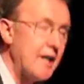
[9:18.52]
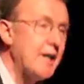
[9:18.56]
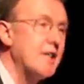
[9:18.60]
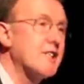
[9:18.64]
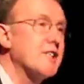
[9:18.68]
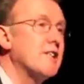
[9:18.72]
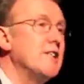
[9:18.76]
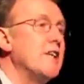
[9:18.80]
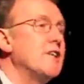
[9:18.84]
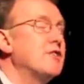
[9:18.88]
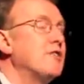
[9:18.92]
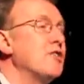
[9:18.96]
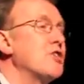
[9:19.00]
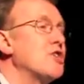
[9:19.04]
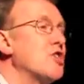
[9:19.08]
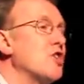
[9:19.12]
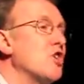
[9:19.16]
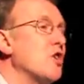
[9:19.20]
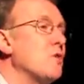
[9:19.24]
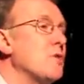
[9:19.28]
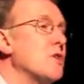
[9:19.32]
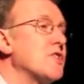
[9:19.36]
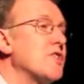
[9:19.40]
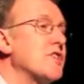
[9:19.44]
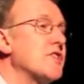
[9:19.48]
and its
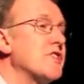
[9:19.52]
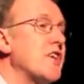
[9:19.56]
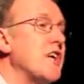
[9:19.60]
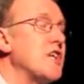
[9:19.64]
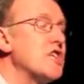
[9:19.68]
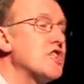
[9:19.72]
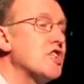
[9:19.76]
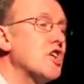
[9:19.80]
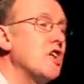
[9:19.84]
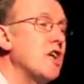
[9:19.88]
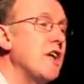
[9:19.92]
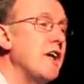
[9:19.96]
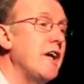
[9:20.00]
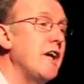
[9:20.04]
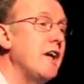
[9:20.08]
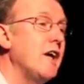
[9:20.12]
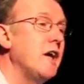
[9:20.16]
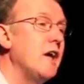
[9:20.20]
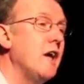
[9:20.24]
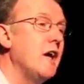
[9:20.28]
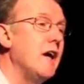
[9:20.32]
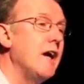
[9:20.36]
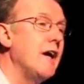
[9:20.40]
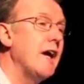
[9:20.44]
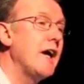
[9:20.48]
literature was
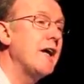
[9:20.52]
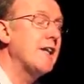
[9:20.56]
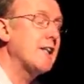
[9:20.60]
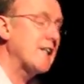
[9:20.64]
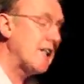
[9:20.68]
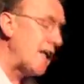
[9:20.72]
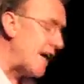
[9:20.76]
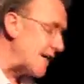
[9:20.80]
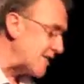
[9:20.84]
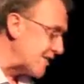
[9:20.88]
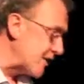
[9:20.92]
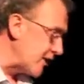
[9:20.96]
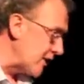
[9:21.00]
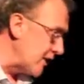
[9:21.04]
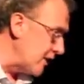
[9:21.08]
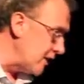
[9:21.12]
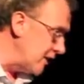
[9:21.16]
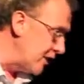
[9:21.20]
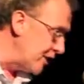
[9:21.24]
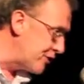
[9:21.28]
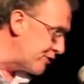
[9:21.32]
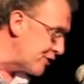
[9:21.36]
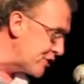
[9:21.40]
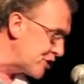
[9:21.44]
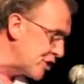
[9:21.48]
essentially a
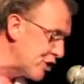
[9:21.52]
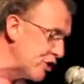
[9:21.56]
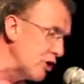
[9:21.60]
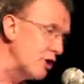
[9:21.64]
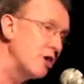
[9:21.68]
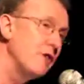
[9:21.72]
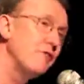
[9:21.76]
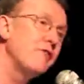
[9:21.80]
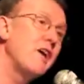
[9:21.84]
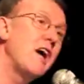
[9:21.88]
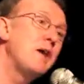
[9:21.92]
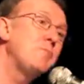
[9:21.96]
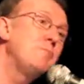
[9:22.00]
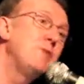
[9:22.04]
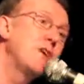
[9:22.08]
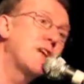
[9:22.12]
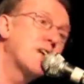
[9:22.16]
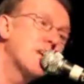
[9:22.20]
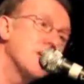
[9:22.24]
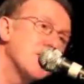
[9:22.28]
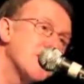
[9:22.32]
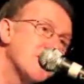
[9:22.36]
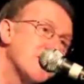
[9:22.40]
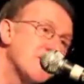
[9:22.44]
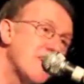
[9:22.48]
classical literature of
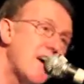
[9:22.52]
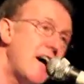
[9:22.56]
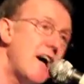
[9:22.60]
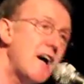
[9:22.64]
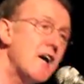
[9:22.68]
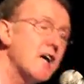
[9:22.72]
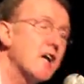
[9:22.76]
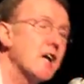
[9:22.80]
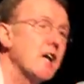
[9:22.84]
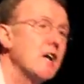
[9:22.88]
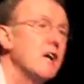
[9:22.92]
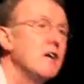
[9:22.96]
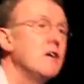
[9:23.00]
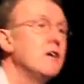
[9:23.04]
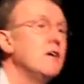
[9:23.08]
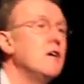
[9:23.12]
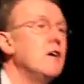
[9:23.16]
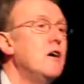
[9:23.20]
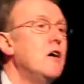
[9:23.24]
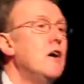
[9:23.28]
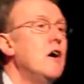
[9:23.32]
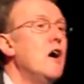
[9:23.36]
epic and saga,